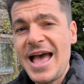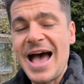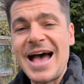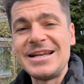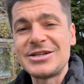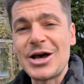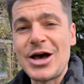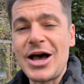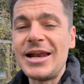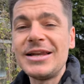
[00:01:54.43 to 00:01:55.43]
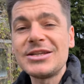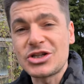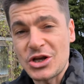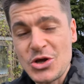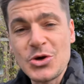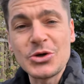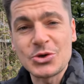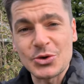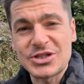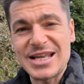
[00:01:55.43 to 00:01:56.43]
And uh, so you can
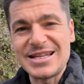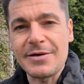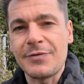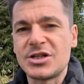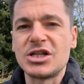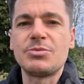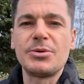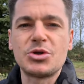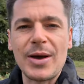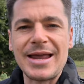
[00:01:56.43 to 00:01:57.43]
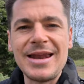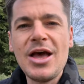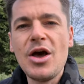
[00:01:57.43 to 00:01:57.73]
sort of see the differences between